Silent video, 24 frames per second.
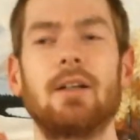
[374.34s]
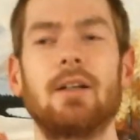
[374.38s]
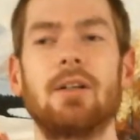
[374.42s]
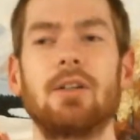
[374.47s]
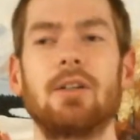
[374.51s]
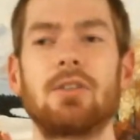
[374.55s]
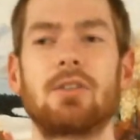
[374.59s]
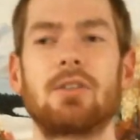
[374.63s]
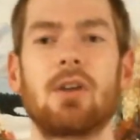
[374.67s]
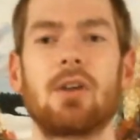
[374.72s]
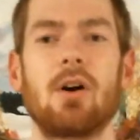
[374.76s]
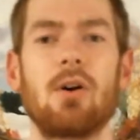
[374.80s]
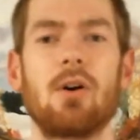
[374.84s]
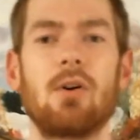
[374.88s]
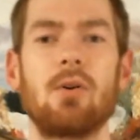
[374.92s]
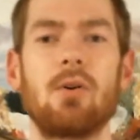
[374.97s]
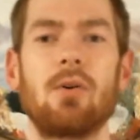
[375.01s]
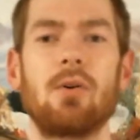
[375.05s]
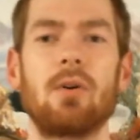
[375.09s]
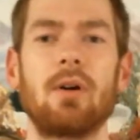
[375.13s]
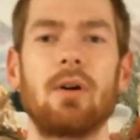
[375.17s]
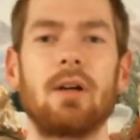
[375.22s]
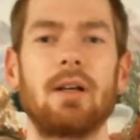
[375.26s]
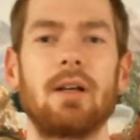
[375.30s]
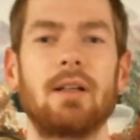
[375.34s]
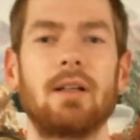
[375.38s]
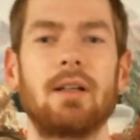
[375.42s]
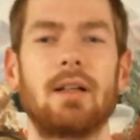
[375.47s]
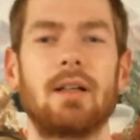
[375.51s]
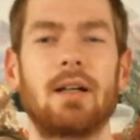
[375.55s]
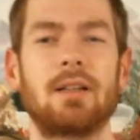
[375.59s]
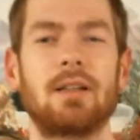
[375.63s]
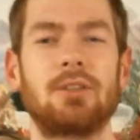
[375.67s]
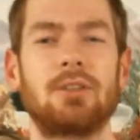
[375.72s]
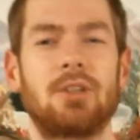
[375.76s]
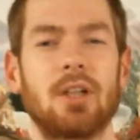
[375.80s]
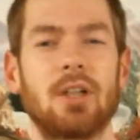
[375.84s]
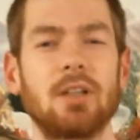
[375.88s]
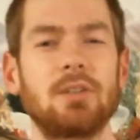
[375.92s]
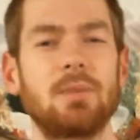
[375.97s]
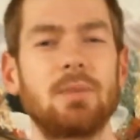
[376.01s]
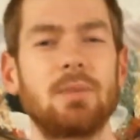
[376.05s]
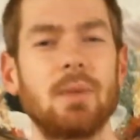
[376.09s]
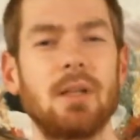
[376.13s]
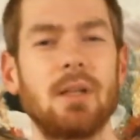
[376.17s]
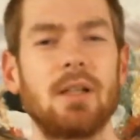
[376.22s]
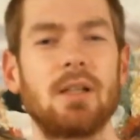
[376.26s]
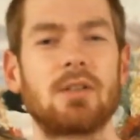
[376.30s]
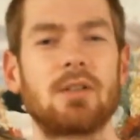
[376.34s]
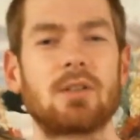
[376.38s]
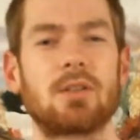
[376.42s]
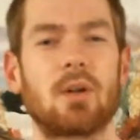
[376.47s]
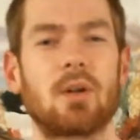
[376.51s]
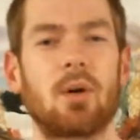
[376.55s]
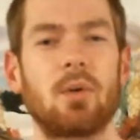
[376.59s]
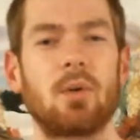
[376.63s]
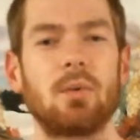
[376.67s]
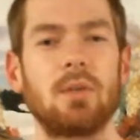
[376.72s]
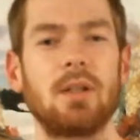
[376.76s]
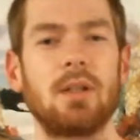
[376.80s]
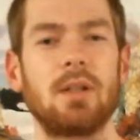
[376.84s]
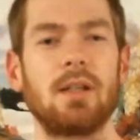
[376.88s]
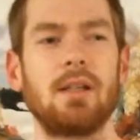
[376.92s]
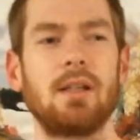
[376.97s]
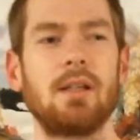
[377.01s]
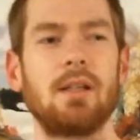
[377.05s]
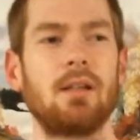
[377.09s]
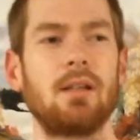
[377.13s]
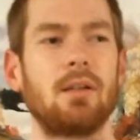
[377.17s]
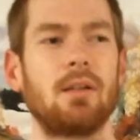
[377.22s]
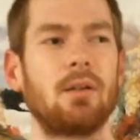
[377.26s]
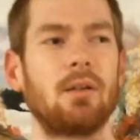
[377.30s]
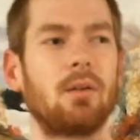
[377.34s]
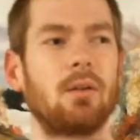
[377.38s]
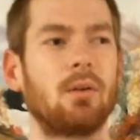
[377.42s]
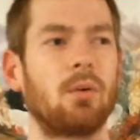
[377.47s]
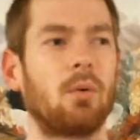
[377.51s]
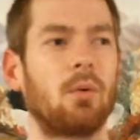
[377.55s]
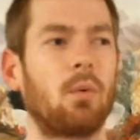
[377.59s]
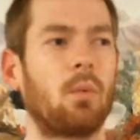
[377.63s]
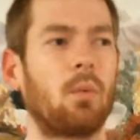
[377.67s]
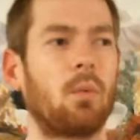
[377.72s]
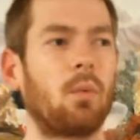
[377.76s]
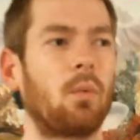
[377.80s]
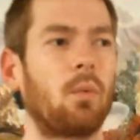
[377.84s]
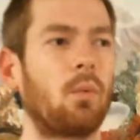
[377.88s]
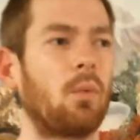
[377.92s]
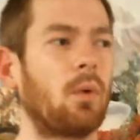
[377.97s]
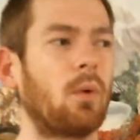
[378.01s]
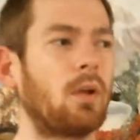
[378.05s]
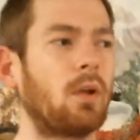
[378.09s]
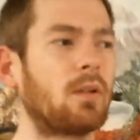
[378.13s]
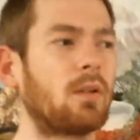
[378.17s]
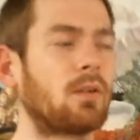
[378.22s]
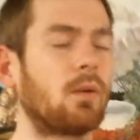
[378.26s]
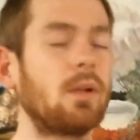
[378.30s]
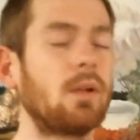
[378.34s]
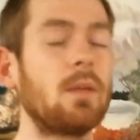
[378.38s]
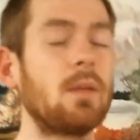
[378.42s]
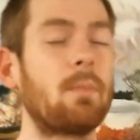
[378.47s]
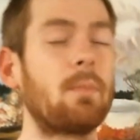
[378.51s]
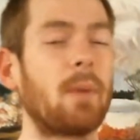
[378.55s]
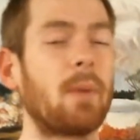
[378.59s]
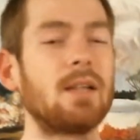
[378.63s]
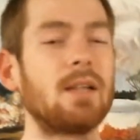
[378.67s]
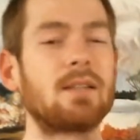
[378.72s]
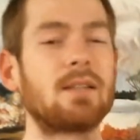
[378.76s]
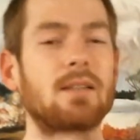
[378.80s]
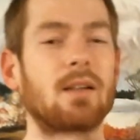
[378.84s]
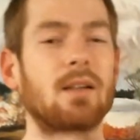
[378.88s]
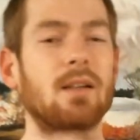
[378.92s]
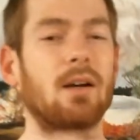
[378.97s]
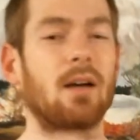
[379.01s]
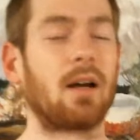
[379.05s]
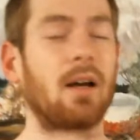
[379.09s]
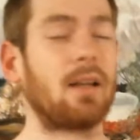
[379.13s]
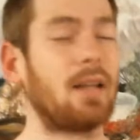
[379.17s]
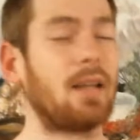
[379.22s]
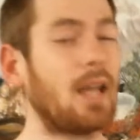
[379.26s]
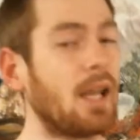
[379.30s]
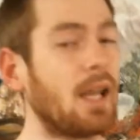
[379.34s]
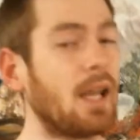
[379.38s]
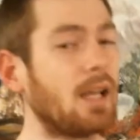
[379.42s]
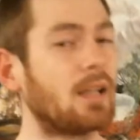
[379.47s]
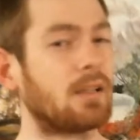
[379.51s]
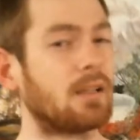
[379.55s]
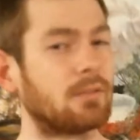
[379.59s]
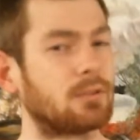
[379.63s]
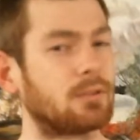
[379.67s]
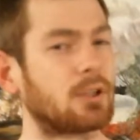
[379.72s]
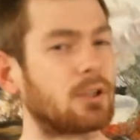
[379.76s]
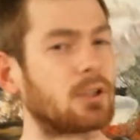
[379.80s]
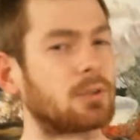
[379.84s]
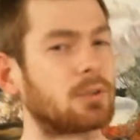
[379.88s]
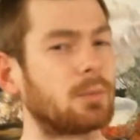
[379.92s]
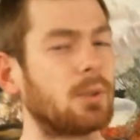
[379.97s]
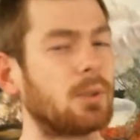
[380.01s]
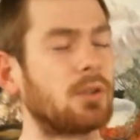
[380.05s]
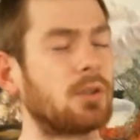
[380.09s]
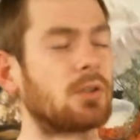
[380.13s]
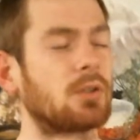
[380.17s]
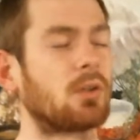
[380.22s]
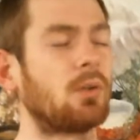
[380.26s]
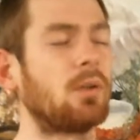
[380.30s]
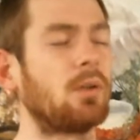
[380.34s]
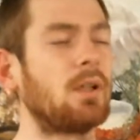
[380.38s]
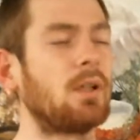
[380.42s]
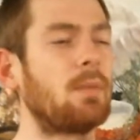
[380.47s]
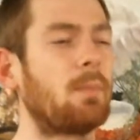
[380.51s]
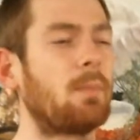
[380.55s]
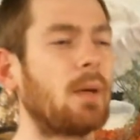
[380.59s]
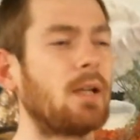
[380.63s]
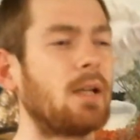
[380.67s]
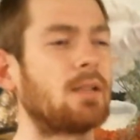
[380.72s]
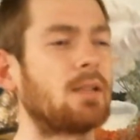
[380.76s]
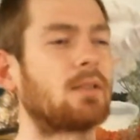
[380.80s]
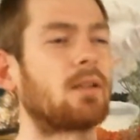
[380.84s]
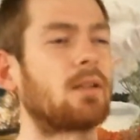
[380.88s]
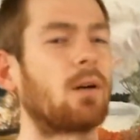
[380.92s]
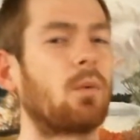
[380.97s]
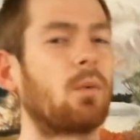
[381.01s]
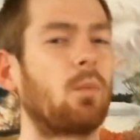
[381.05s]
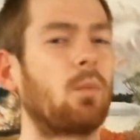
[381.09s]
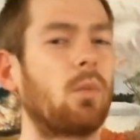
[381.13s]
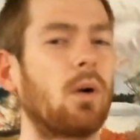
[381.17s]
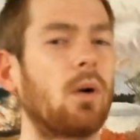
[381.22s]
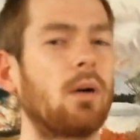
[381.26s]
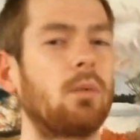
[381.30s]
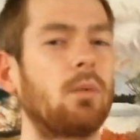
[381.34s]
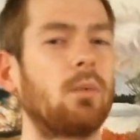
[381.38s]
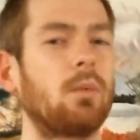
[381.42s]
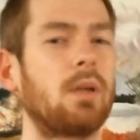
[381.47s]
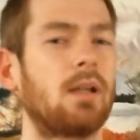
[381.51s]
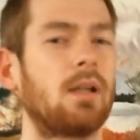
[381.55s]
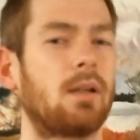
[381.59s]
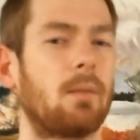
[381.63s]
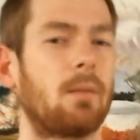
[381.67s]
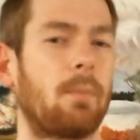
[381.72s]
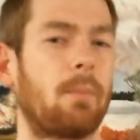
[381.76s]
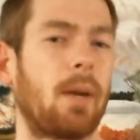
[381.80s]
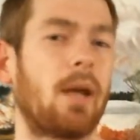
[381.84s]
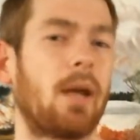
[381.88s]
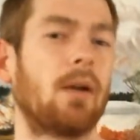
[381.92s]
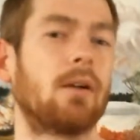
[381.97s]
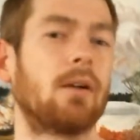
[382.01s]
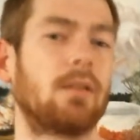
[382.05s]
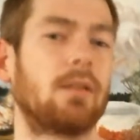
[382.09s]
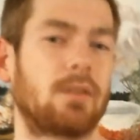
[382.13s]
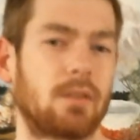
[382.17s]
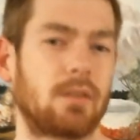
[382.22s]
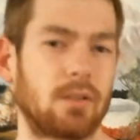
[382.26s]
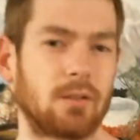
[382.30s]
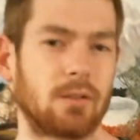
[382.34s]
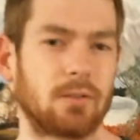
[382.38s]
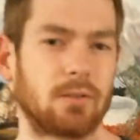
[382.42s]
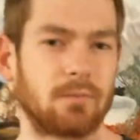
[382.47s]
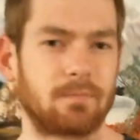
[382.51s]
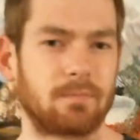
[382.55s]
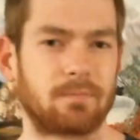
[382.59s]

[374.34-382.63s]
So, a judgment is only based on a negative judgment, is only based on what we compare it to.